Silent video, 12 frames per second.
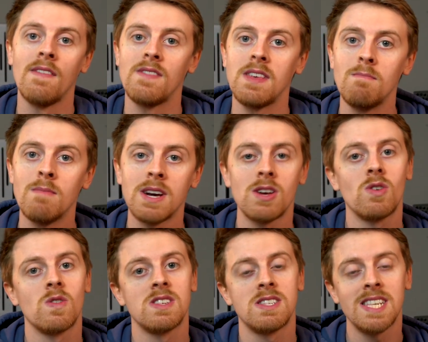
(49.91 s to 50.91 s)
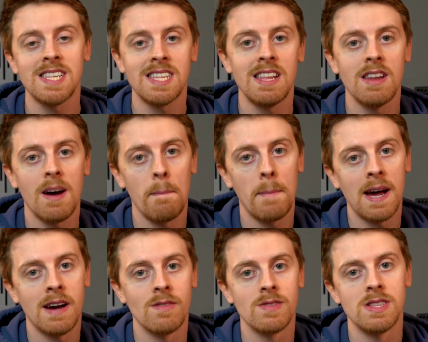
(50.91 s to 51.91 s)
The mic costs
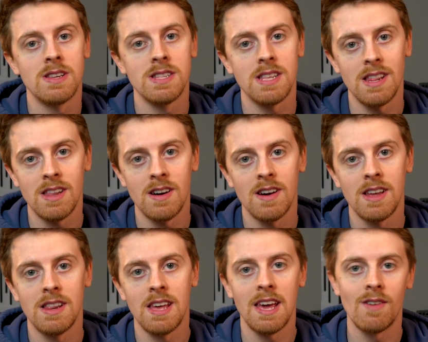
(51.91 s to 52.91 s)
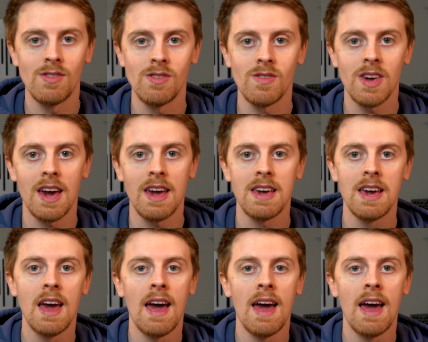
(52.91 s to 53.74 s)
£69.99 here in the UK,